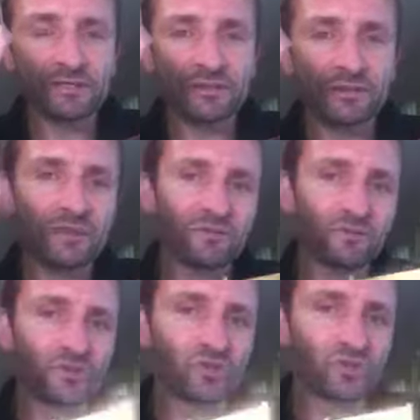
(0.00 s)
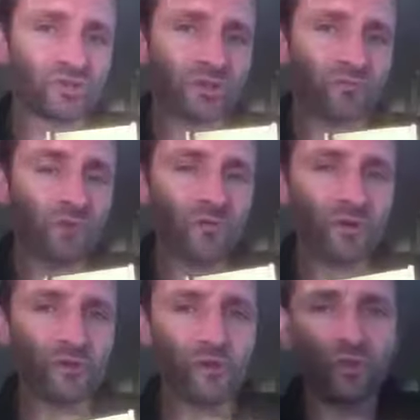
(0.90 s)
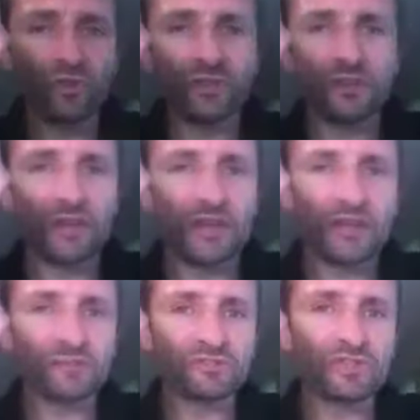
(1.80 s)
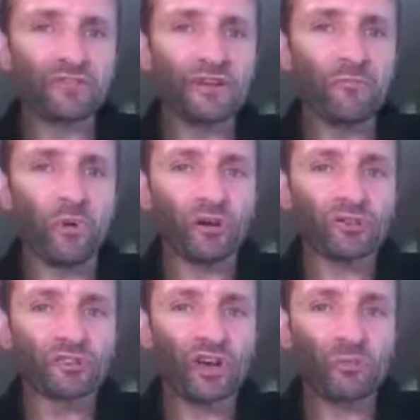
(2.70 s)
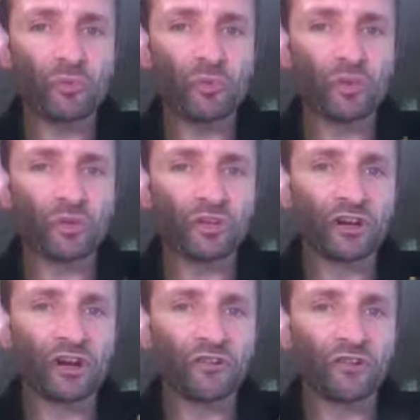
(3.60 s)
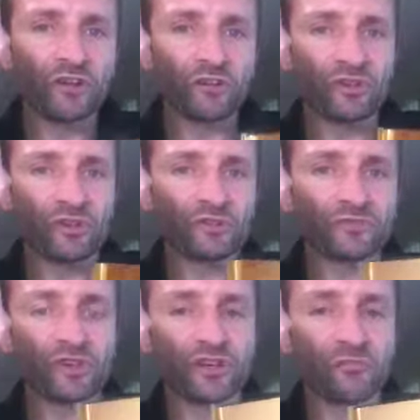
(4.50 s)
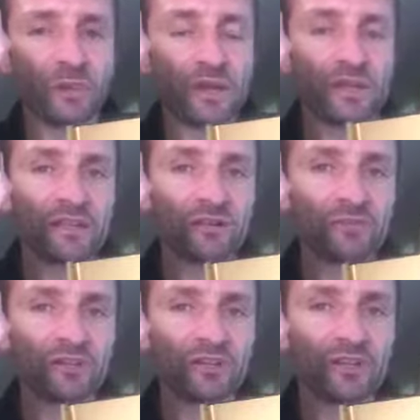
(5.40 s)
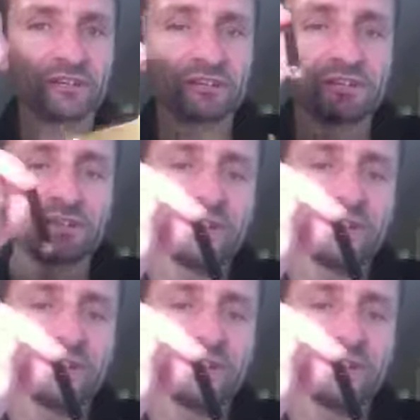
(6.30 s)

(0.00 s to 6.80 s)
So it gives you a choice of whether you want the um, cigarette box type or the iPhone kind of type that we're looking at.